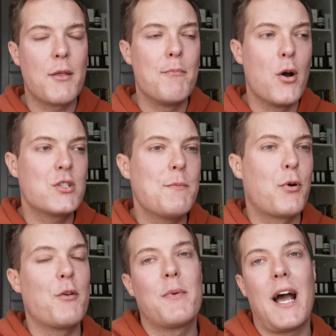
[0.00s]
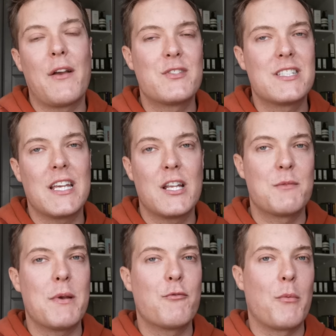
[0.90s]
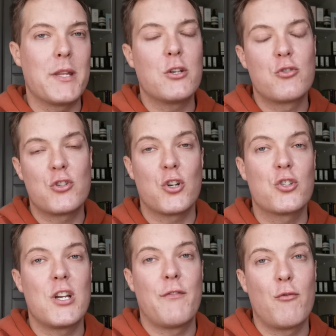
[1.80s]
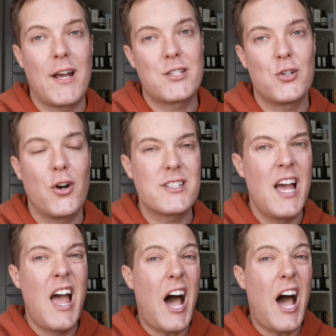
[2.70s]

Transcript: the most improvement I've seen has been from the introduction of a retinoid.